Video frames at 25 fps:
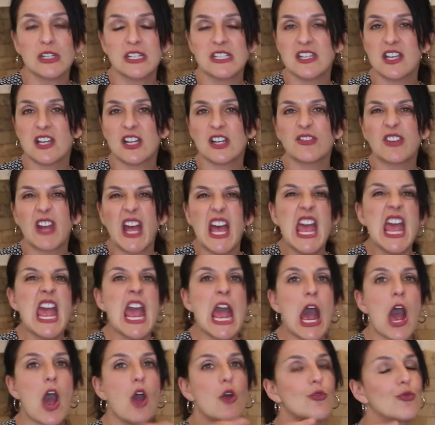Reserva,
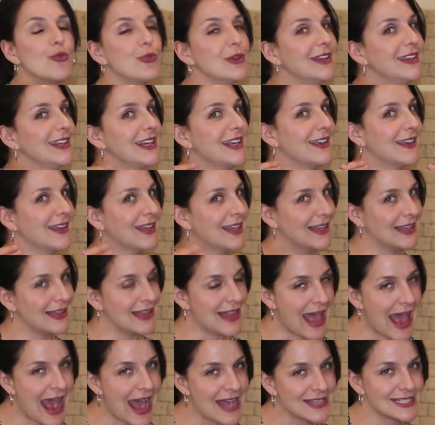a really
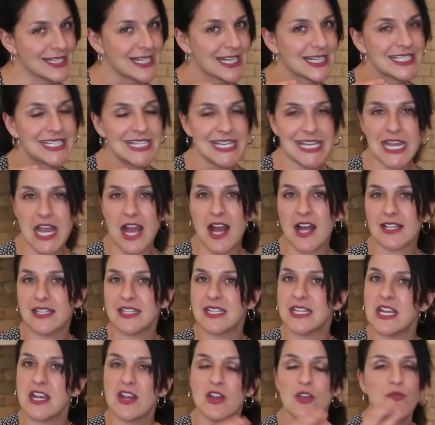classic
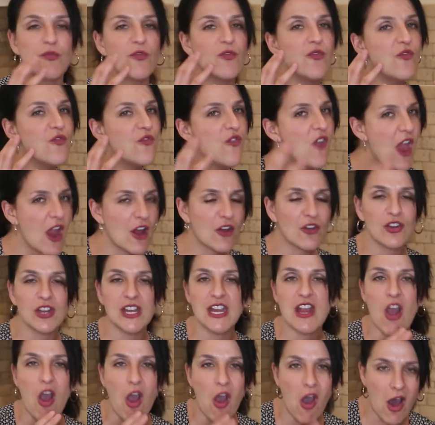Chianti.
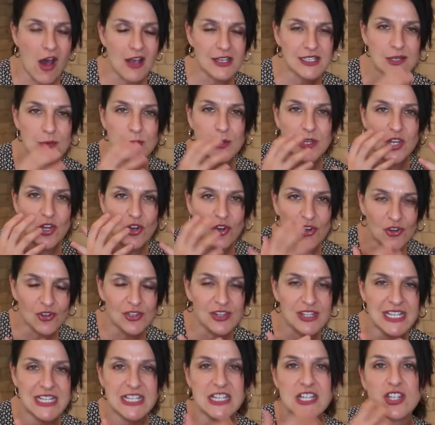Very awesome with
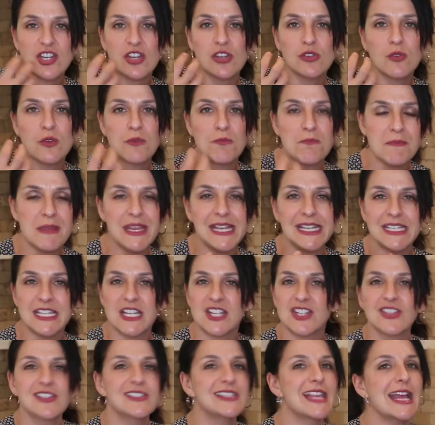earthy dishes, with meat
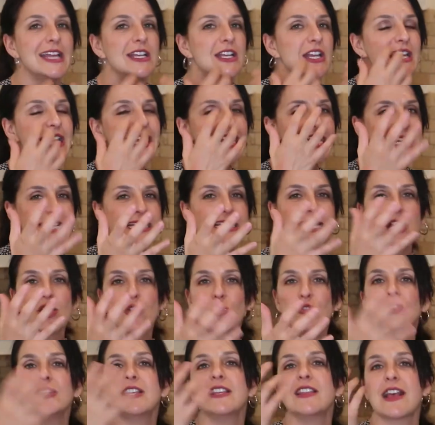dishes, that e
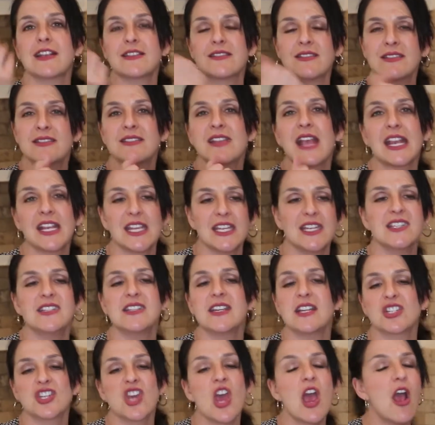that second
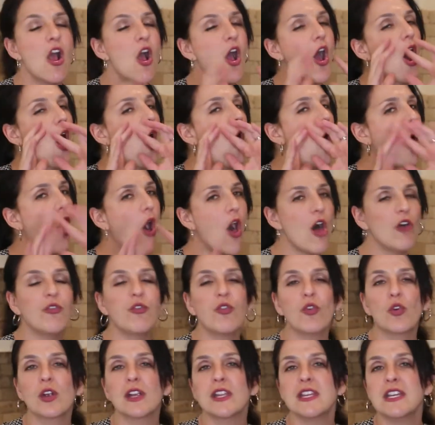dish. All
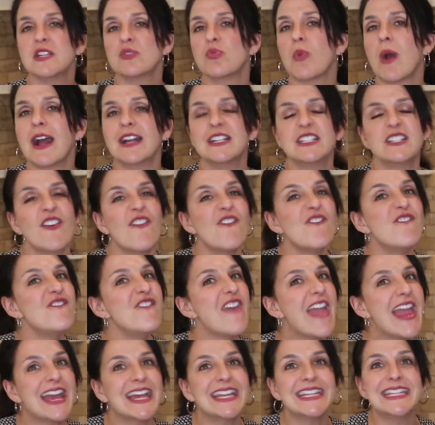four of these wines,
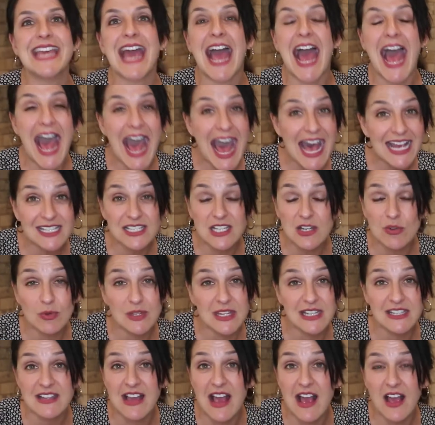fantastic
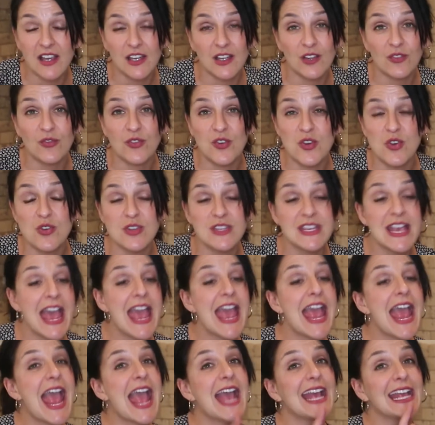with Italian foods.
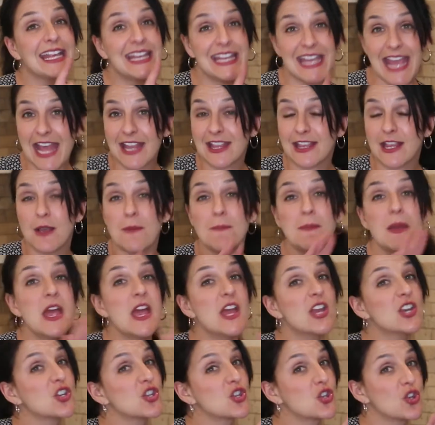Get them,
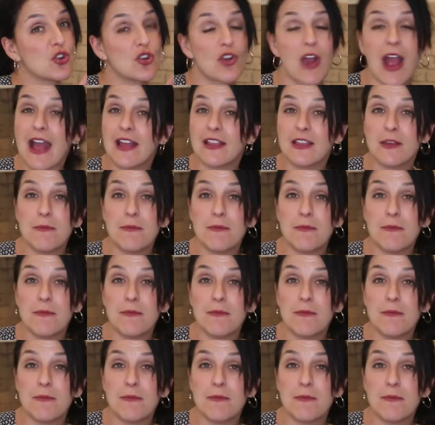try